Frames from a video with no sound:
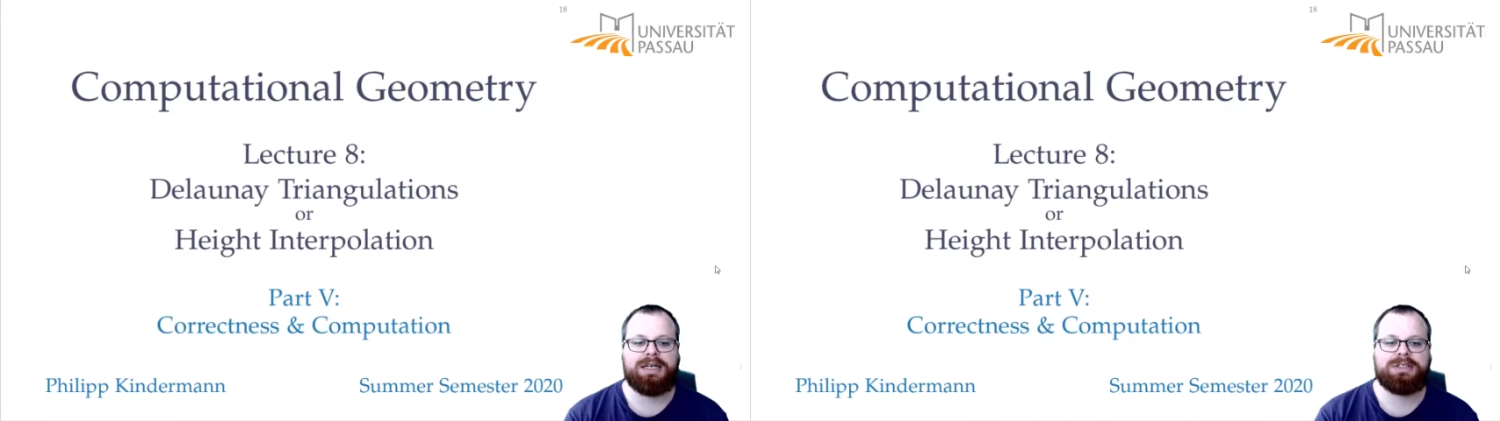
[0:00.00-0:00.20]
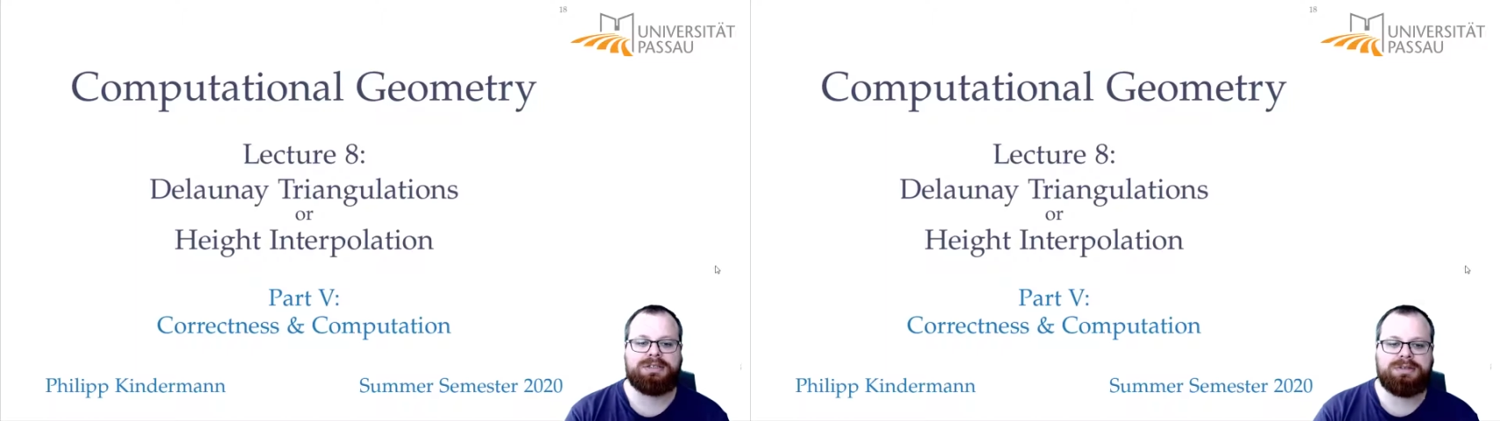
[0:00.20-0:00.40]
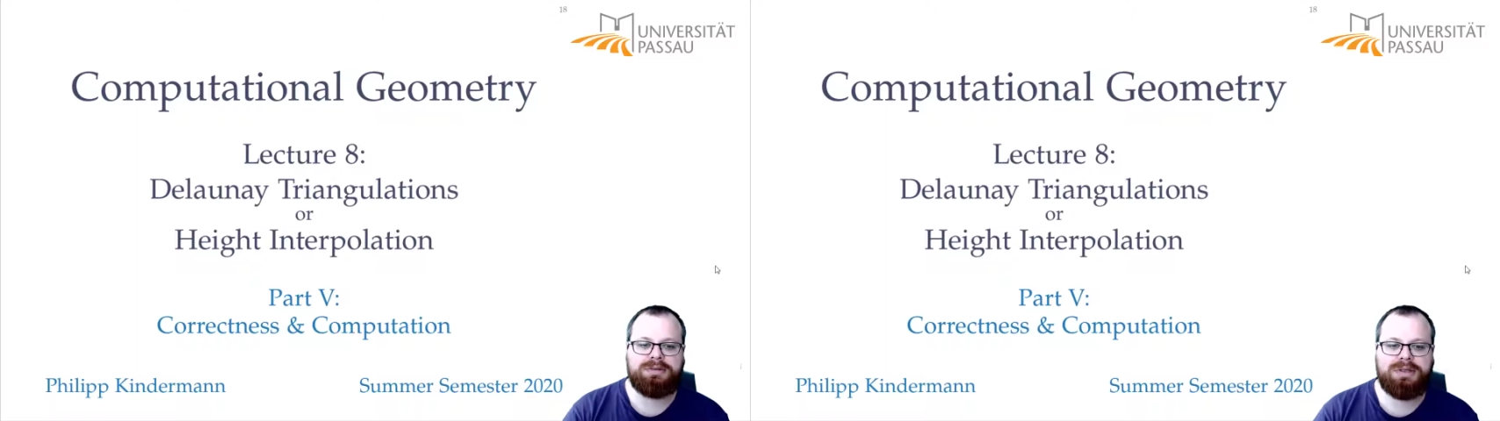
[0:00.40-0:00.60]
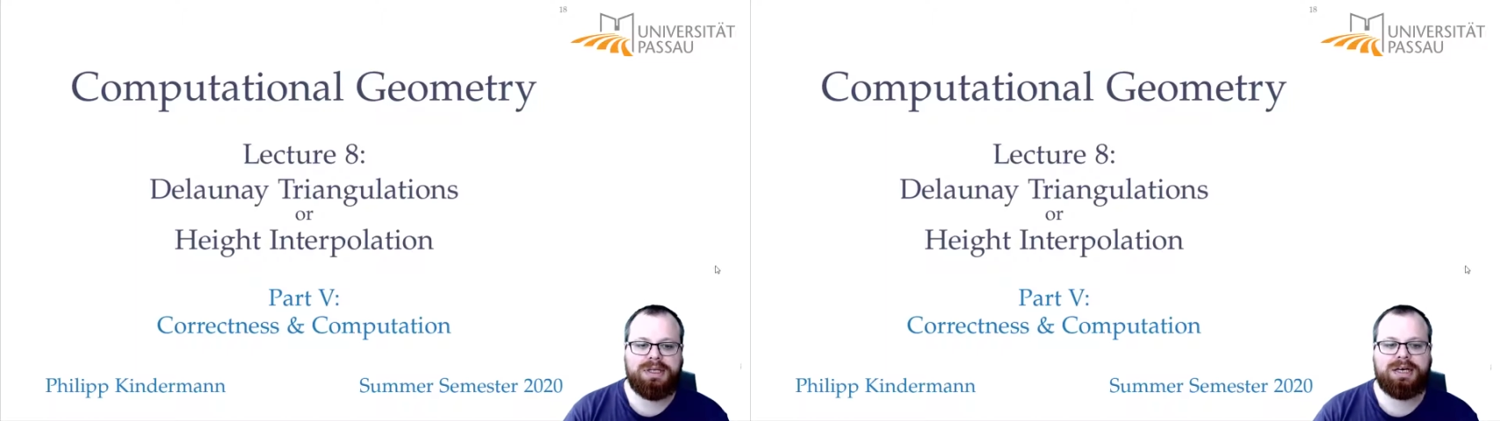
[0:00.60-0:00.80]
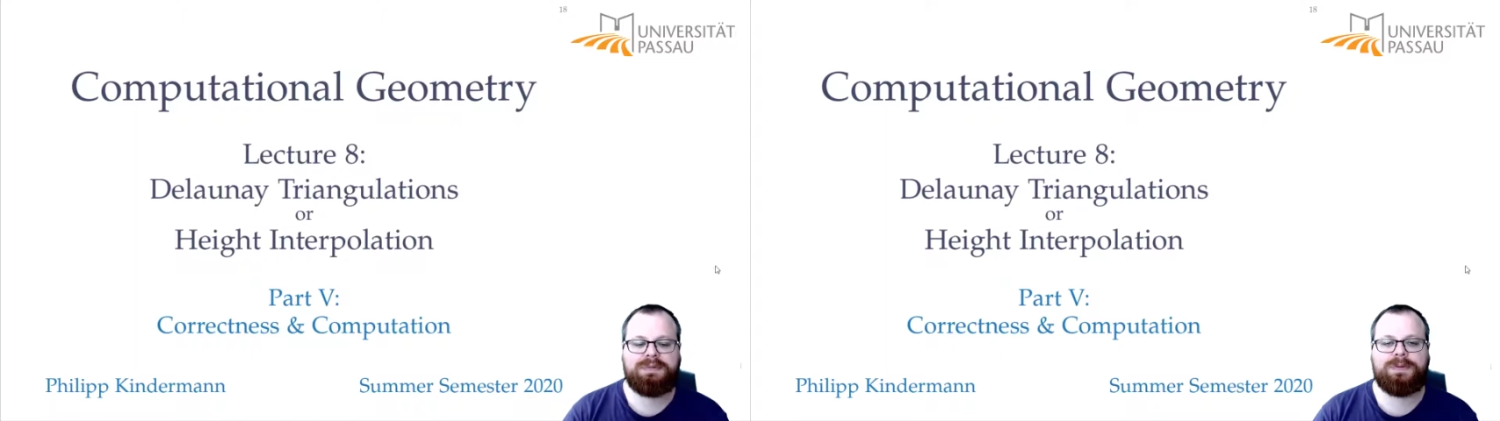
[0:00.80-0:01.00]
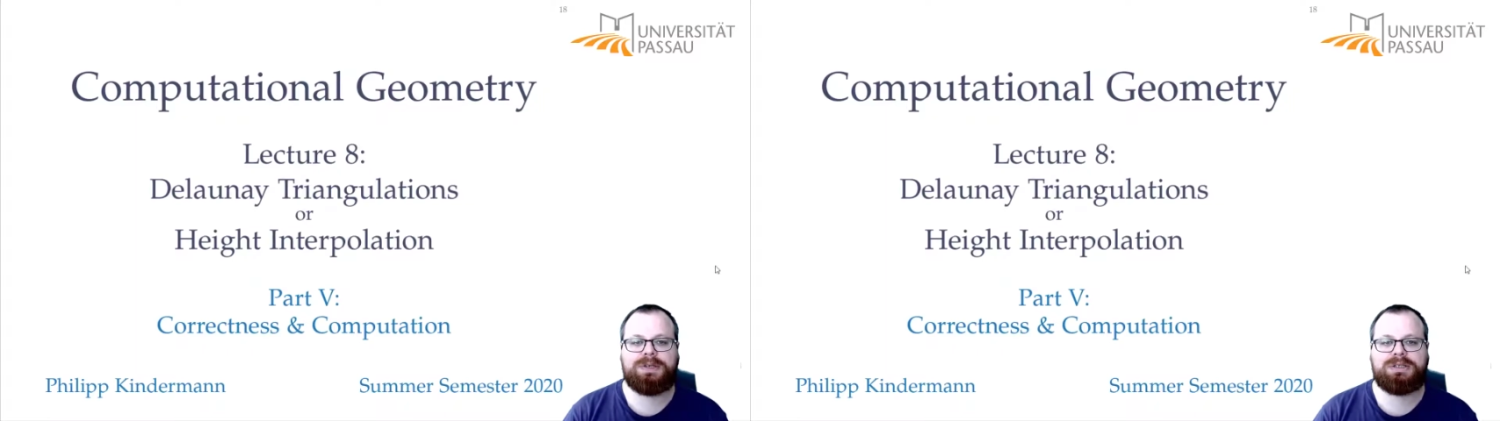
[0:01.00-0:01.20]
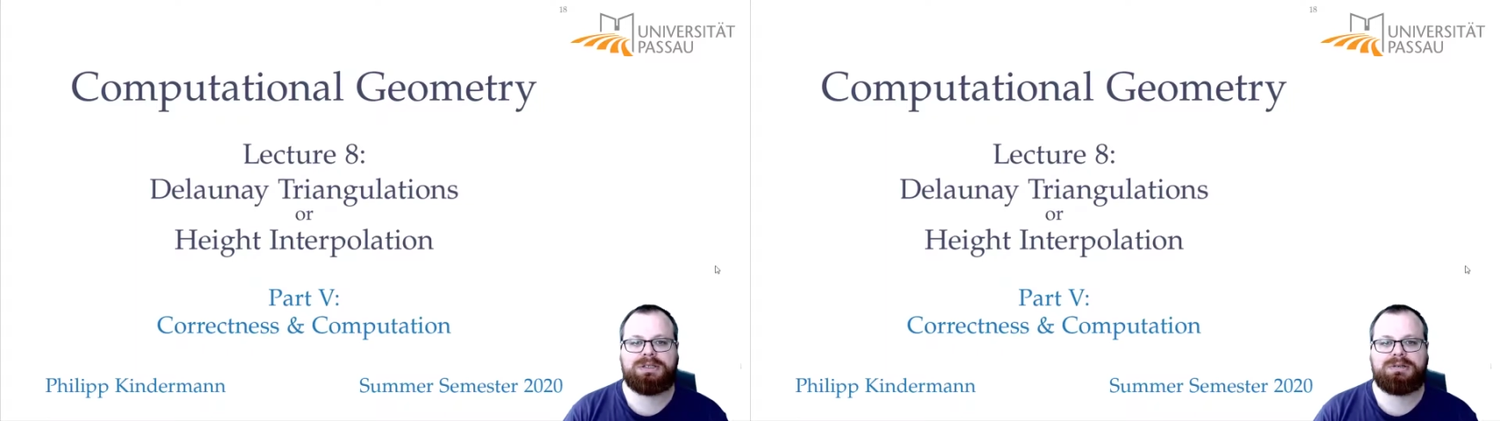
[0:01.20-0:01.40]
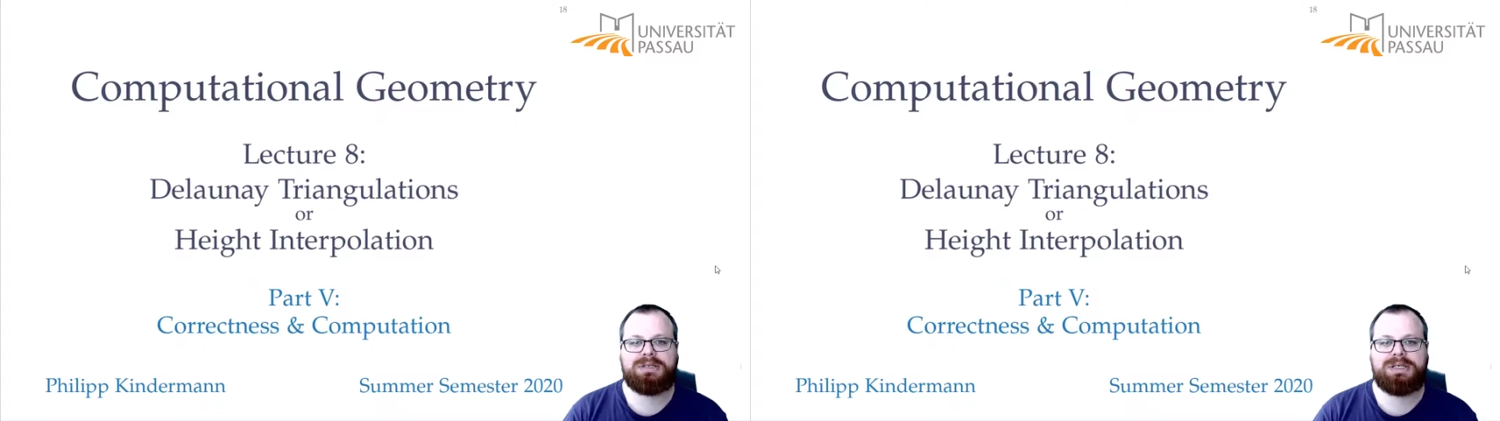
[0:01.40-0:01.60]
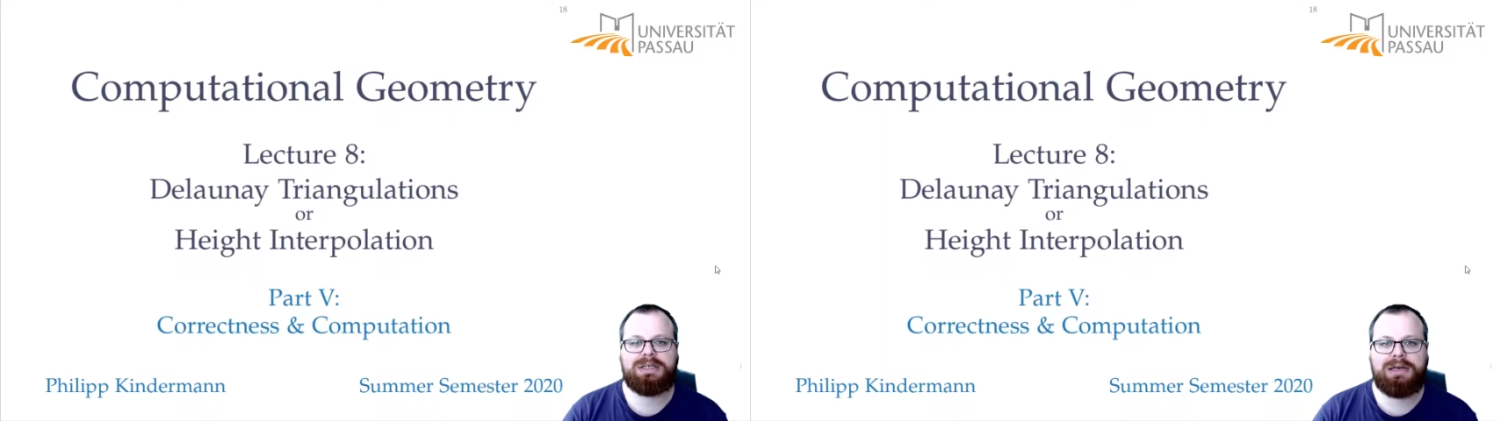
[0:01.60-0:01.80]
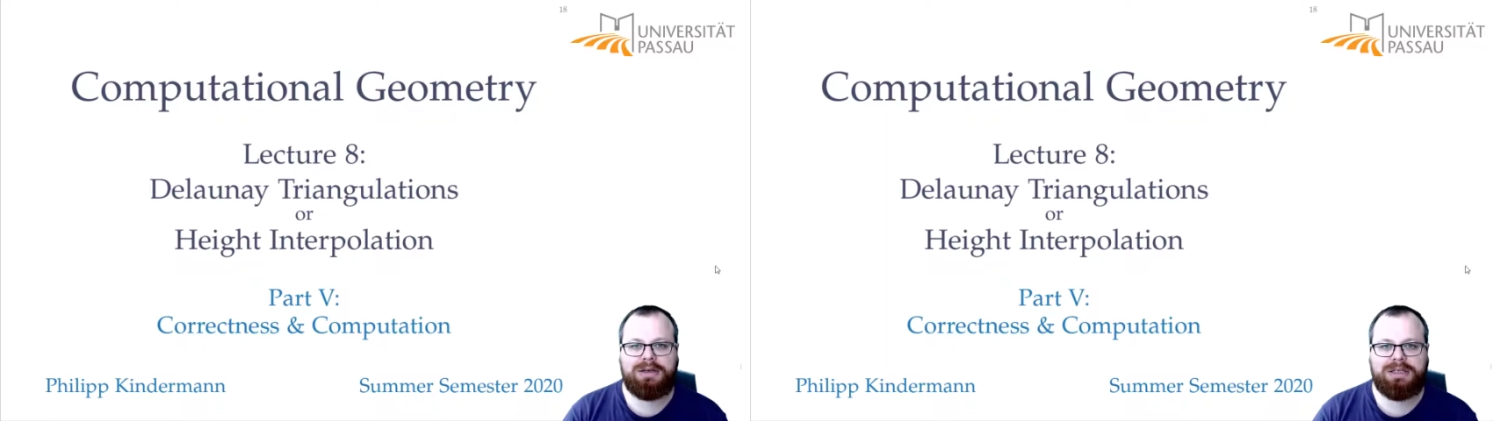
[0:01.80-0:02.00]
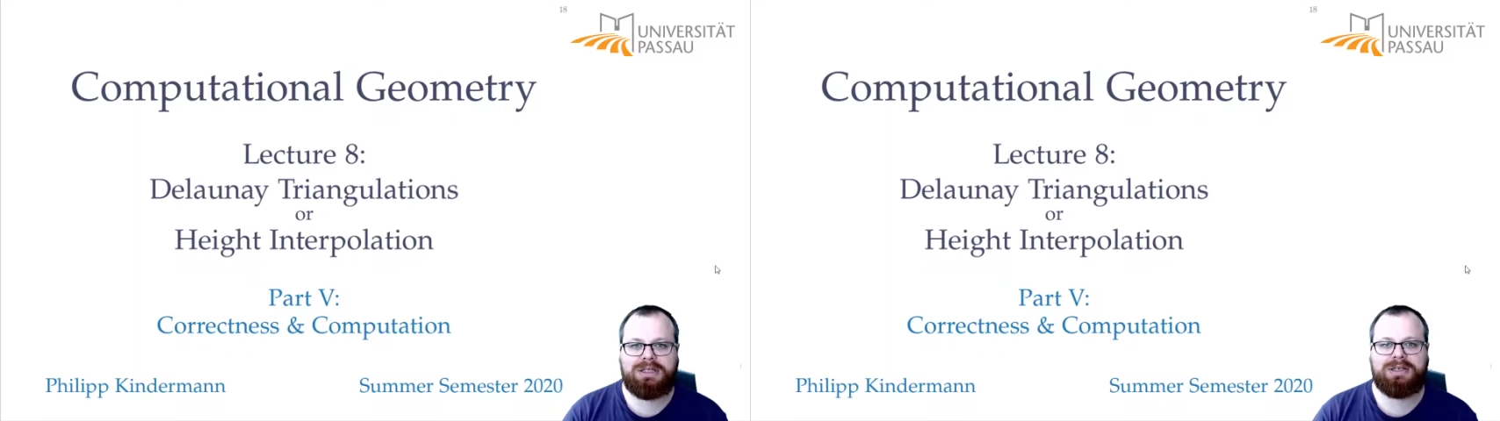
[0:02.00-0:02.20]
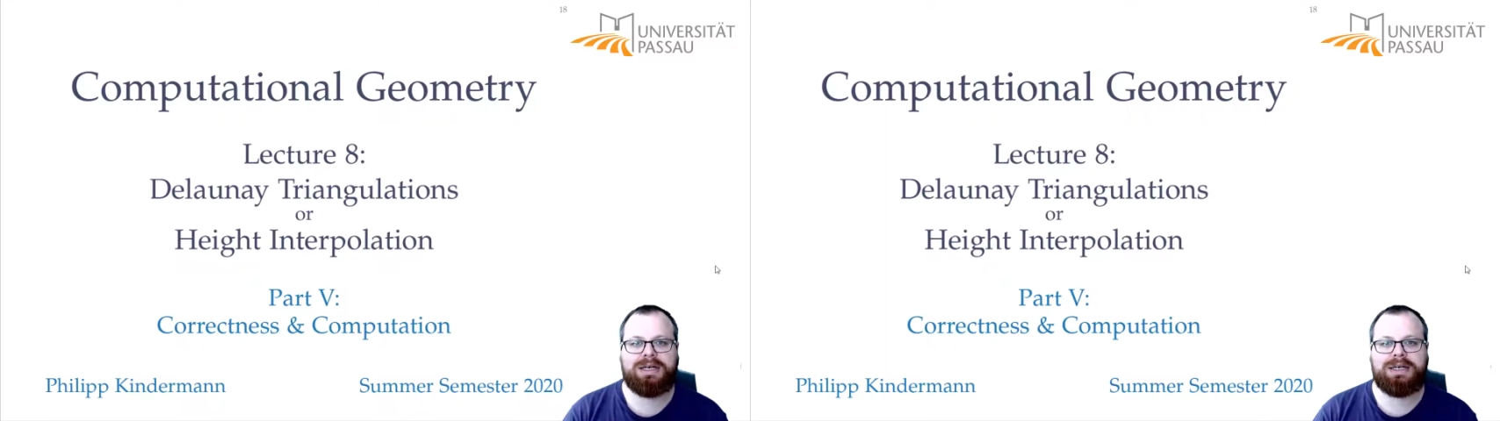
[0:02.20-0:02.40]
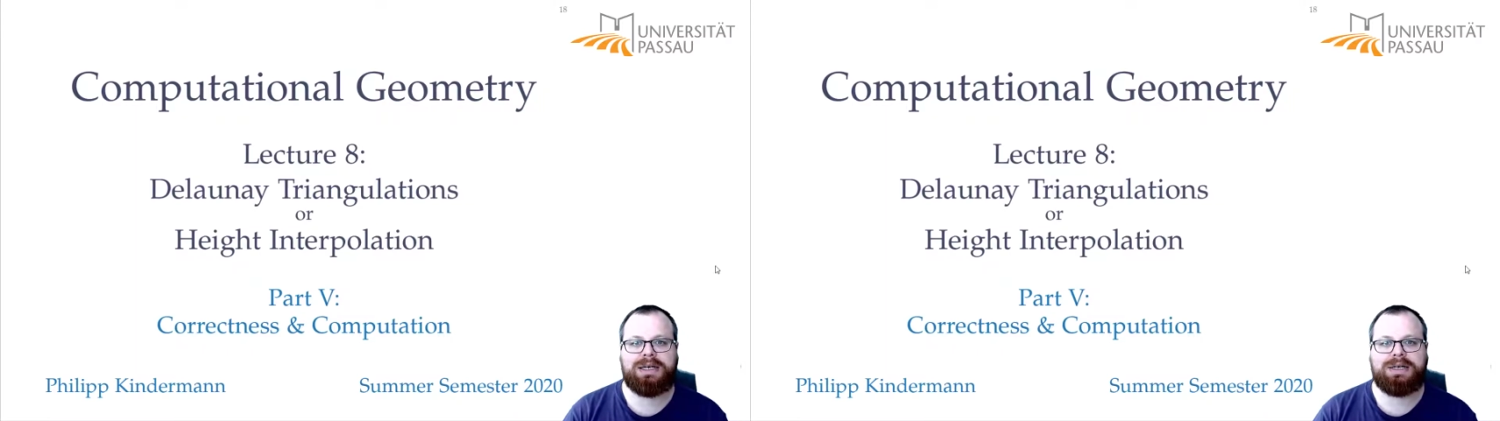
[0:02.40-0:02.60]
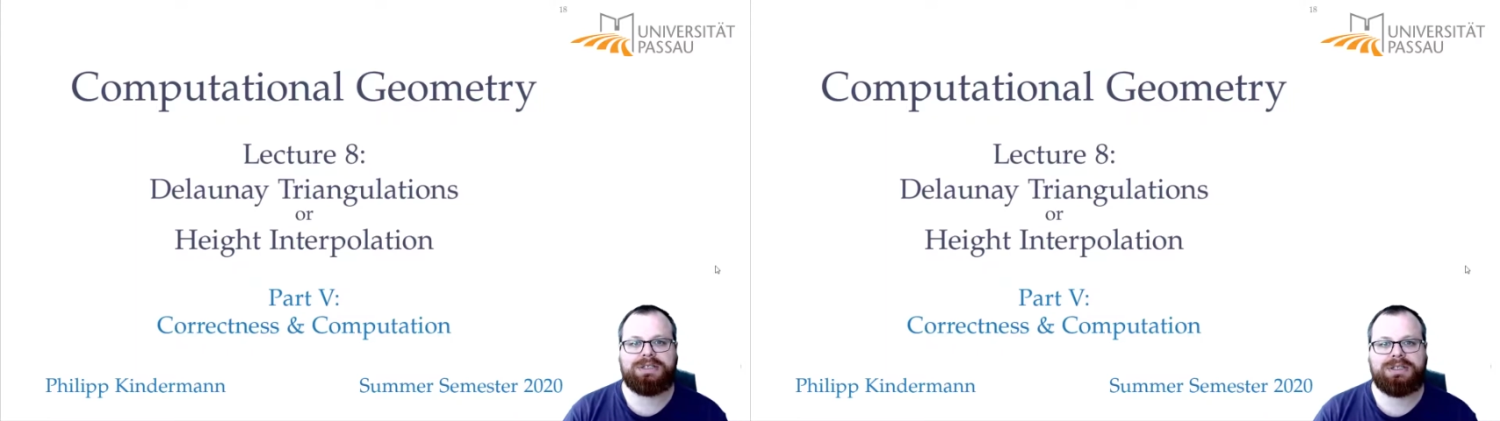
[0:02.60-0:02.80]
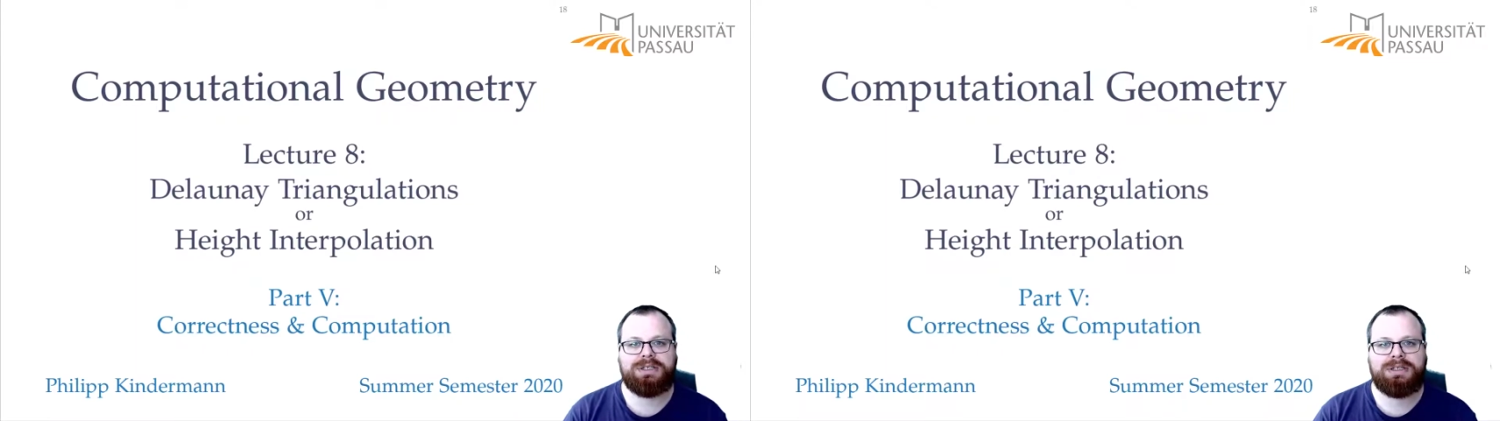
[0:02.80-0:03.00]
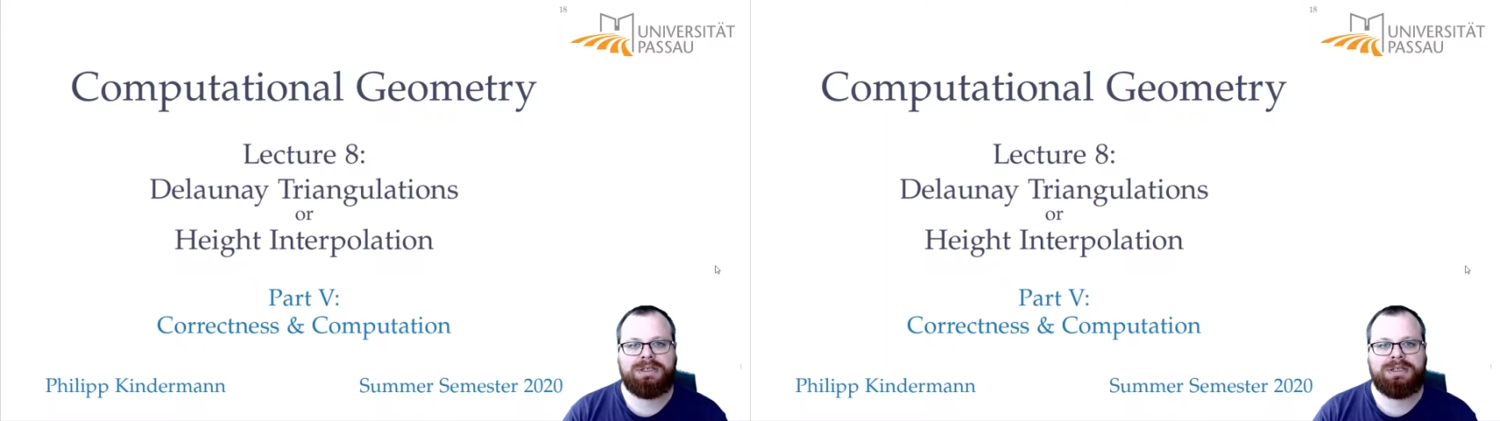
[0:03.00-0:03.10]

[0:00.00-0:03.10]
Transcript: And to do that, we want to use the Delaunay triangulation.